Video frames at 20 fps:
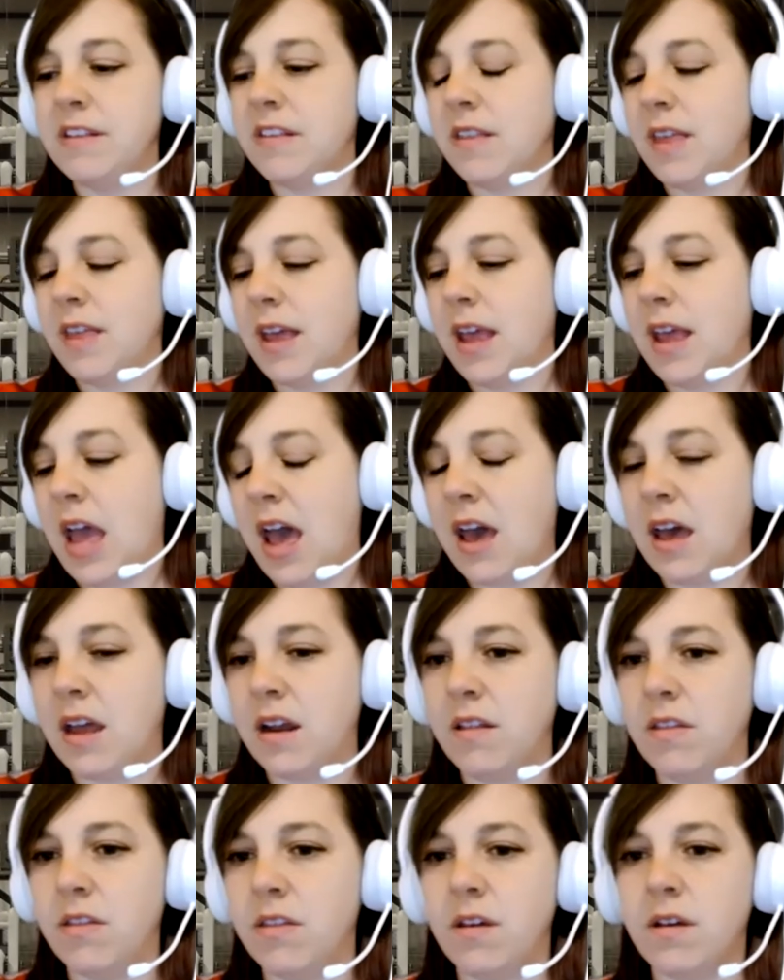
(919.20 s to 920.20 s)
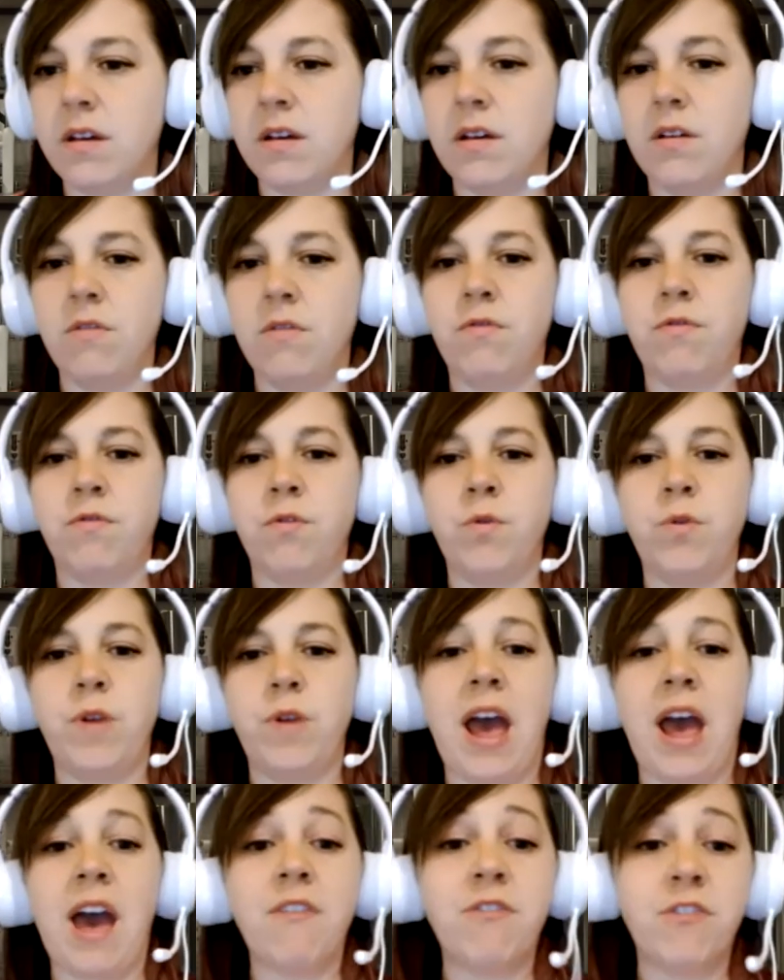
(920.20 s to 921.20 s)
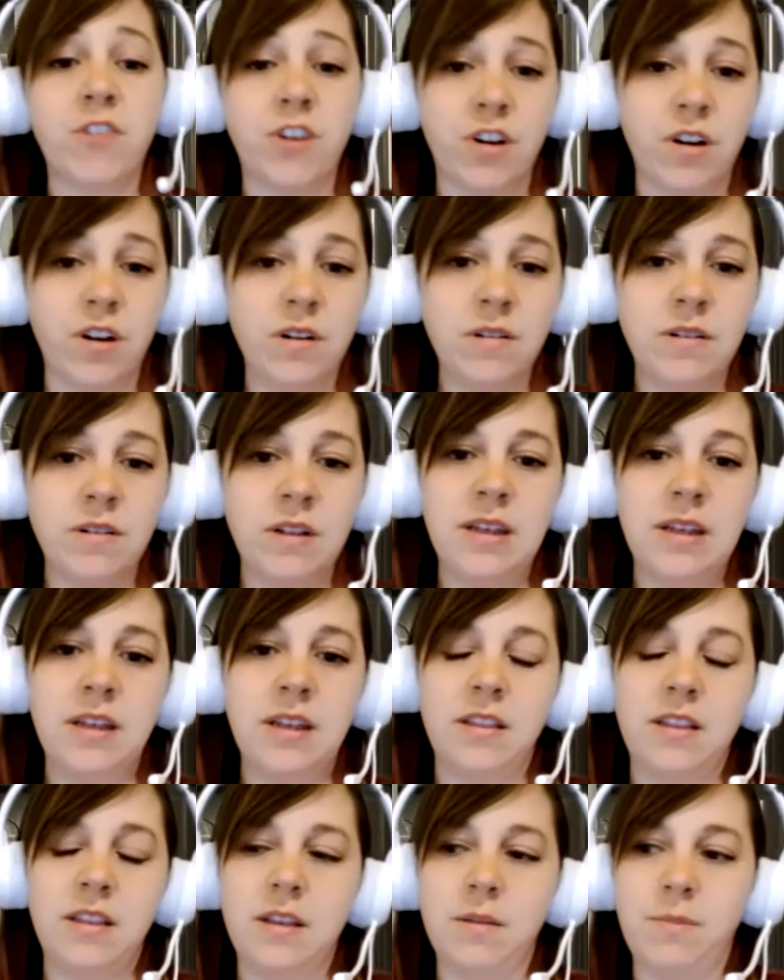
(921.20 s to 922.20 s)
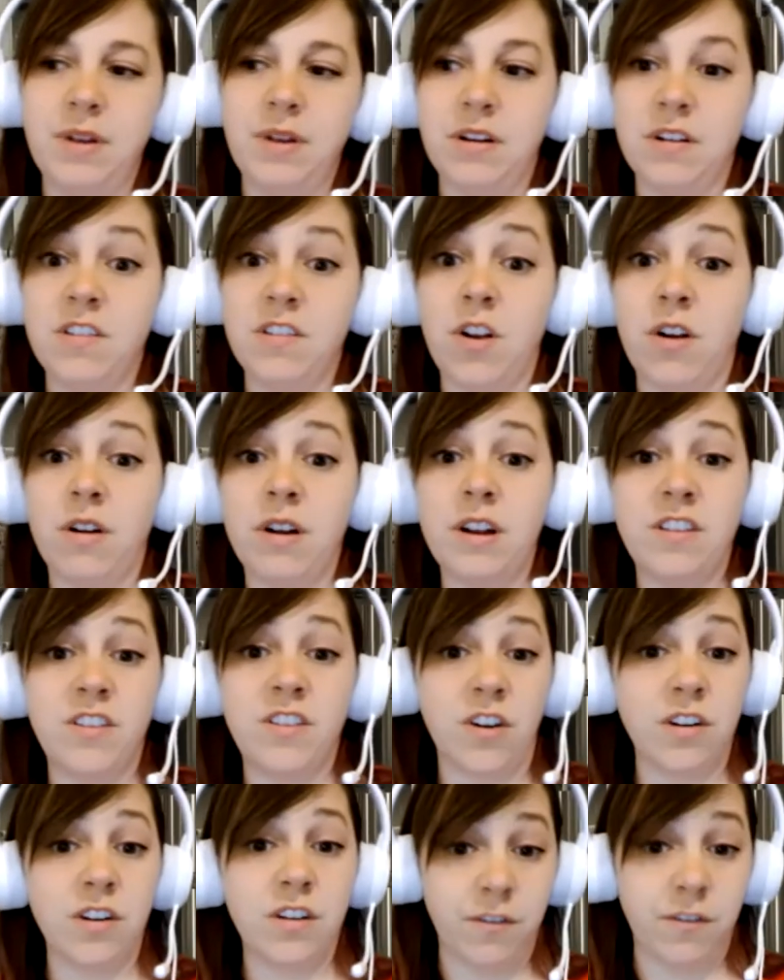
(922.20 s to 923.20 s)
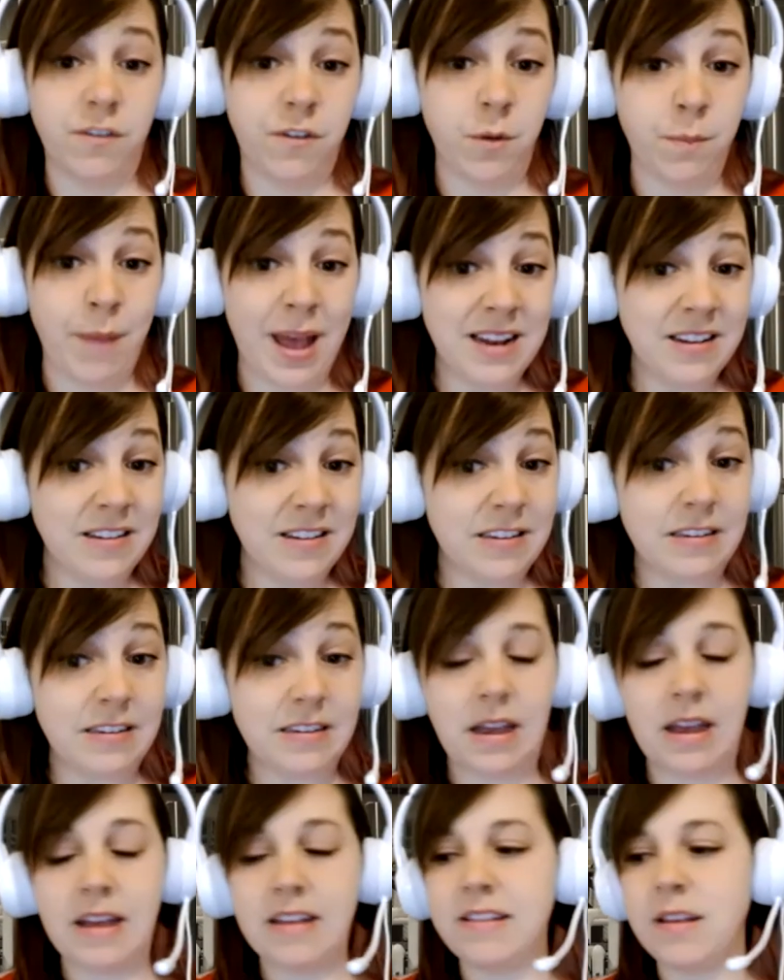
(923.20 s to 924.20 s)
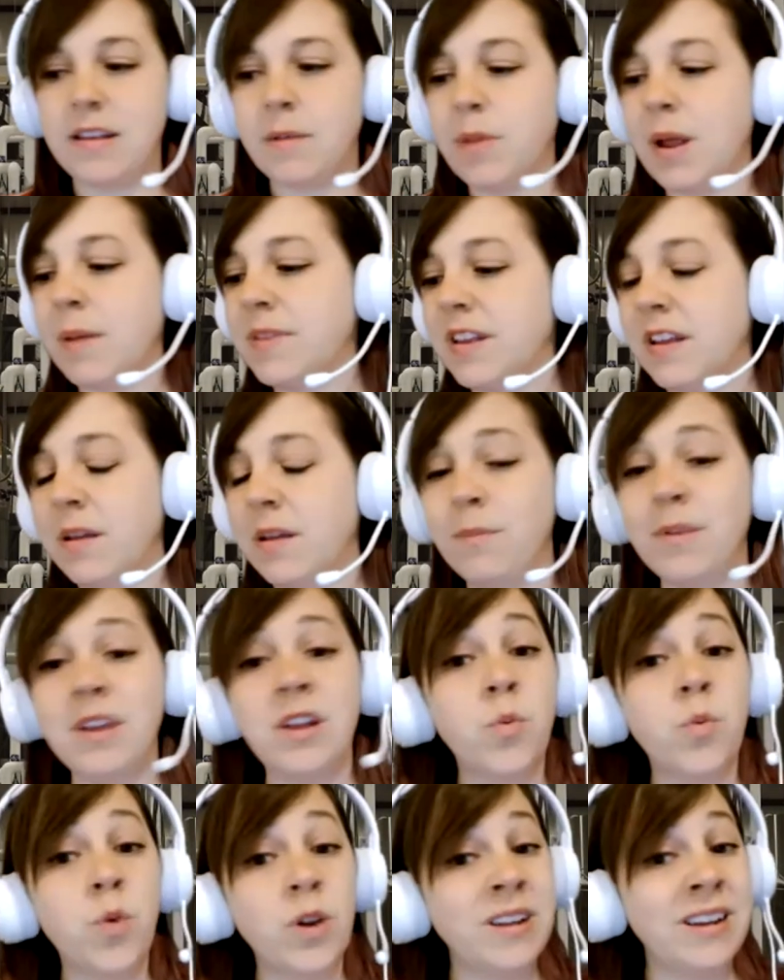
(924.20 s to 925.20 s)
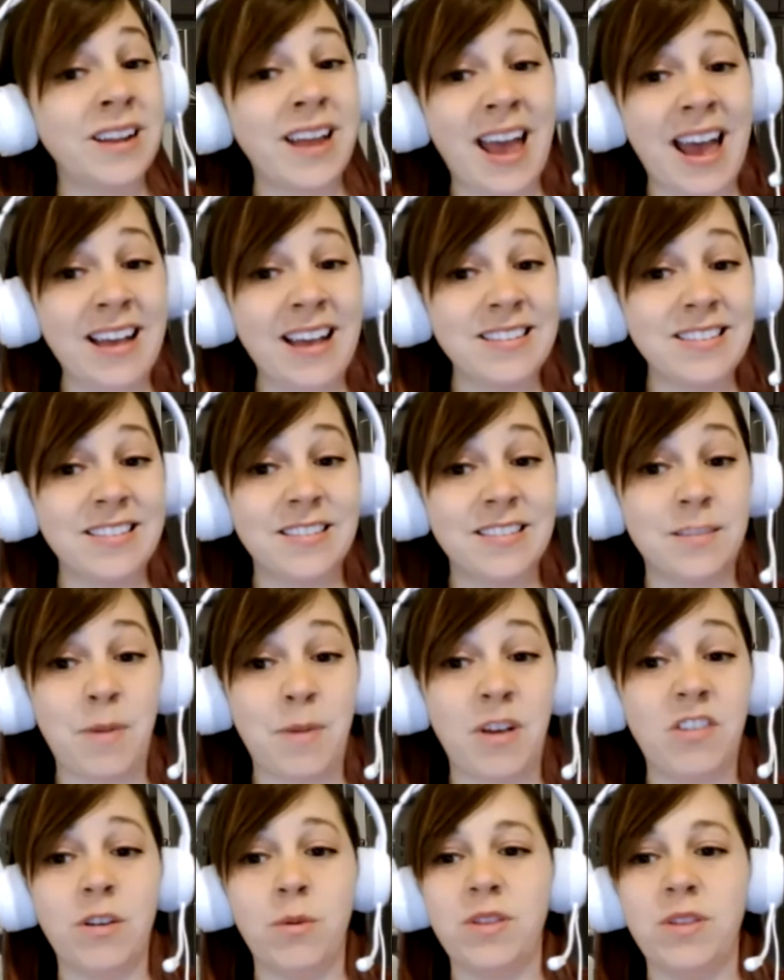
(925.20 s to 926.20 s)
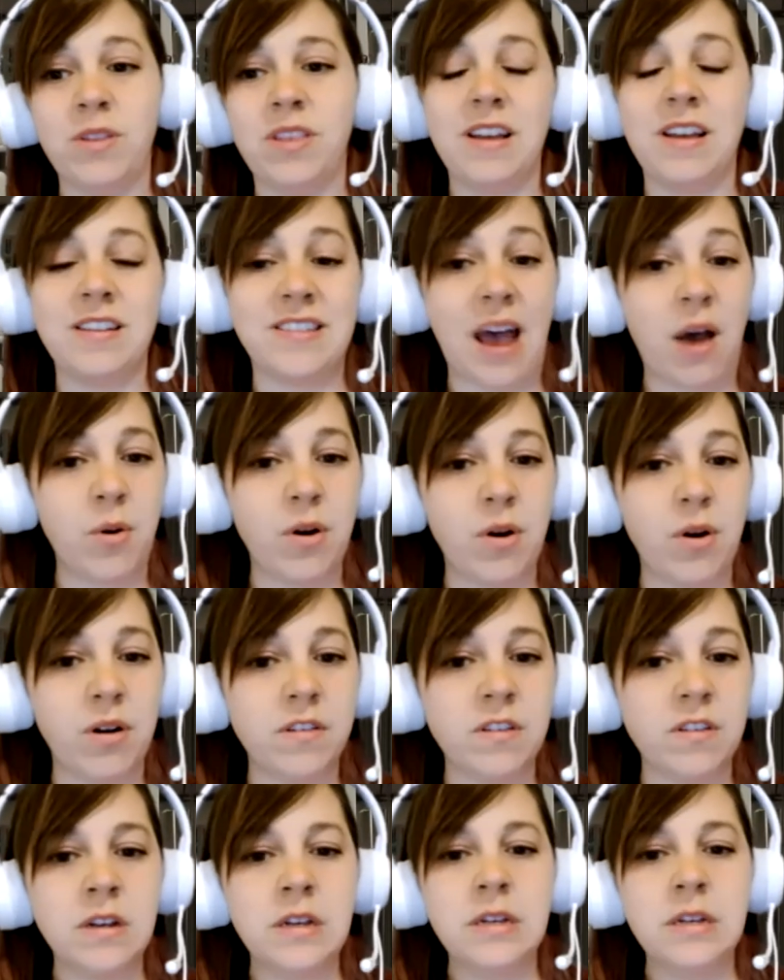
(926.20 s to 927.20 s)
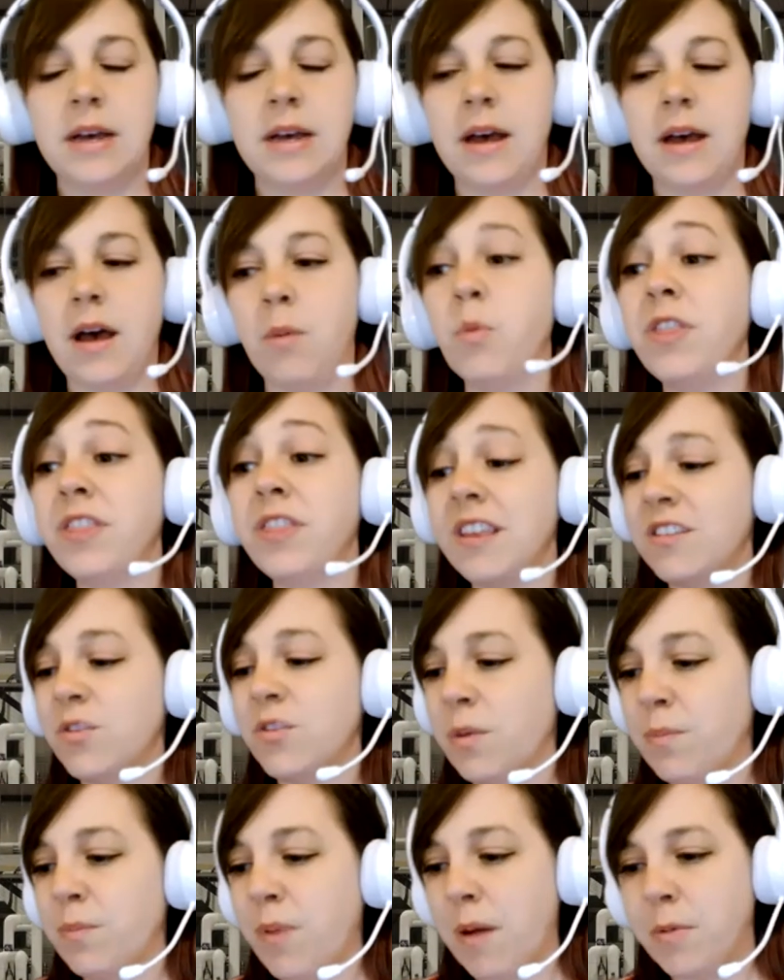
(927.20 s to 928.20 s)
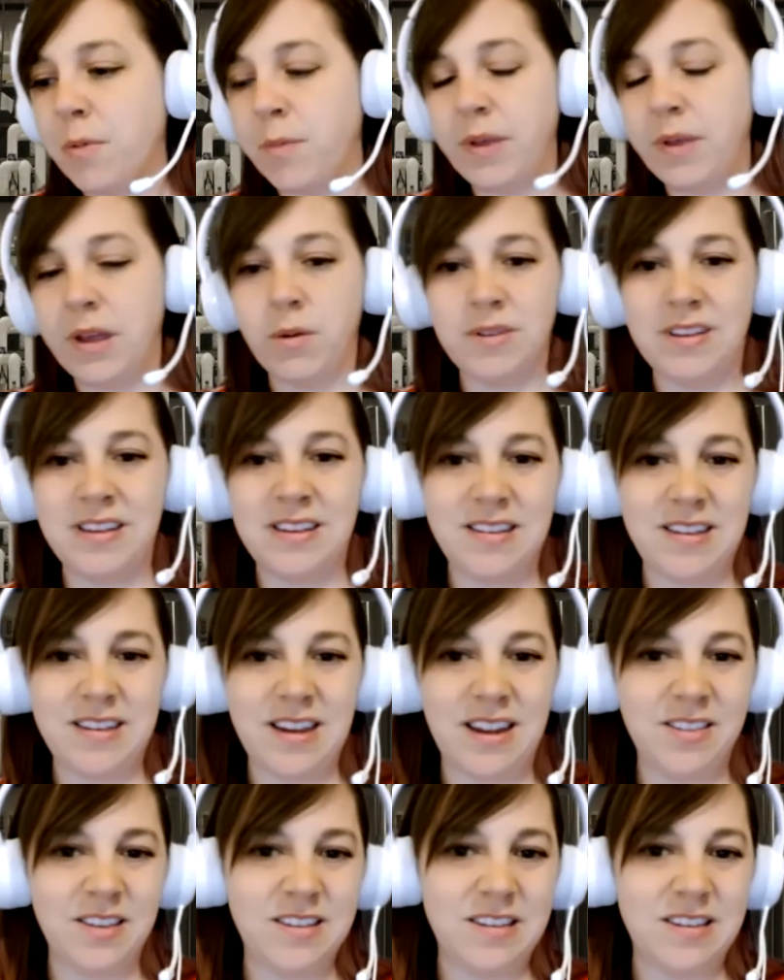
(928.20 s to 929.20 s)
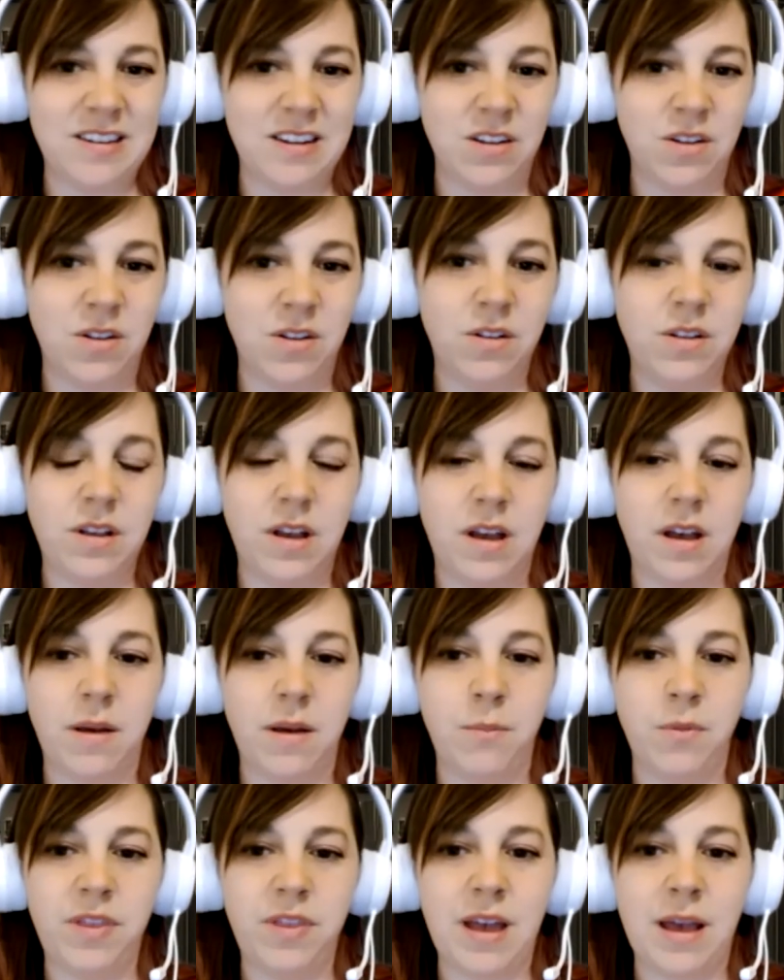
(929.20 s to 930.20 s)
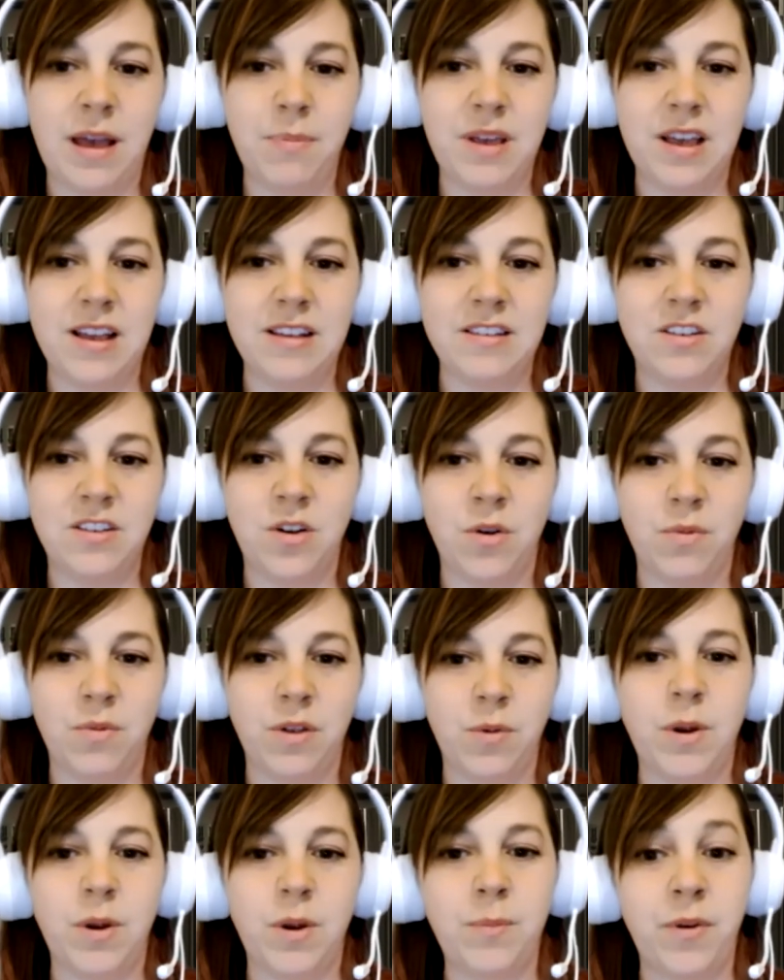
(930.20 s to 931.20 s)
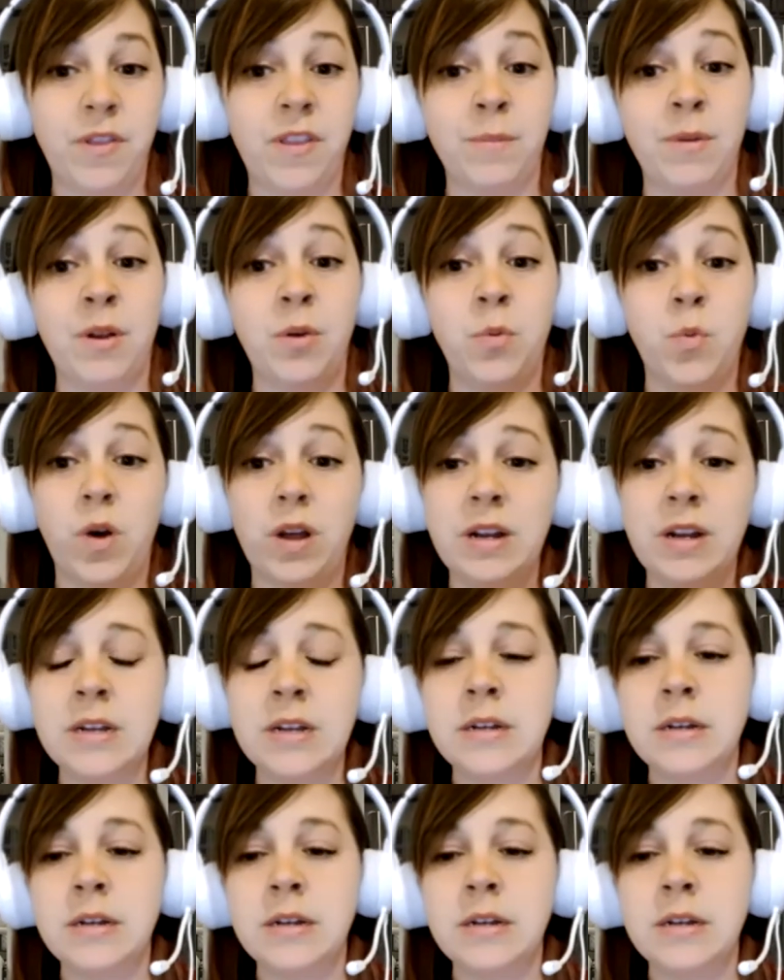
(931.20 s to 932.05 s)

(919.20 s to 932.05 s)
that they add the fruit after the beer has already started to ferment. Sometimes it can be in a wooden cask, especially with like sours. With this one, probably it was in stainless steel. With IPAs, you don't really want to put them in wood.